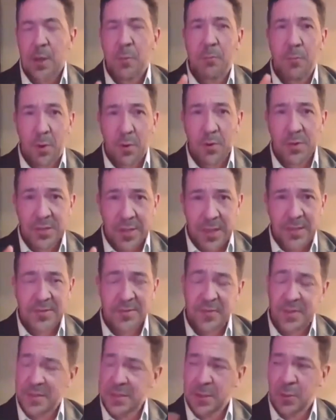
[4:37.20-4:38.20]
Both sides
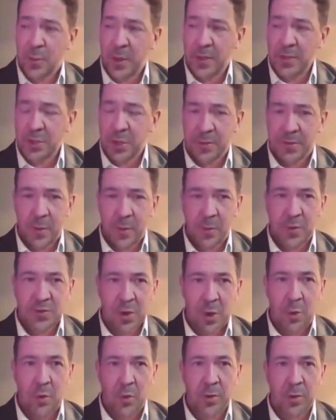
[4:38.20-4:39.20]
of this equation are
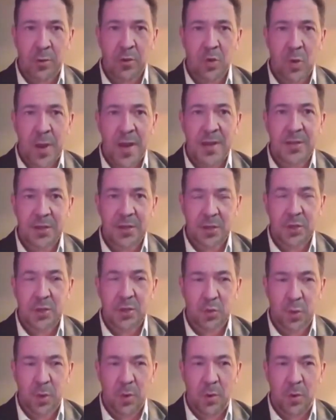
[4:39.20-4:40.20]
focused only on trying to
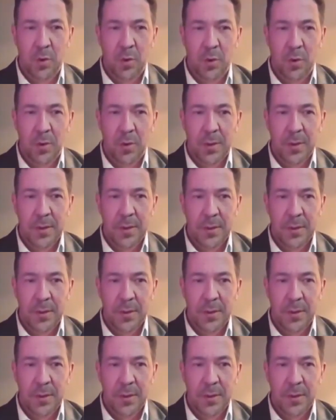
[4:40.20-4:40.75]
control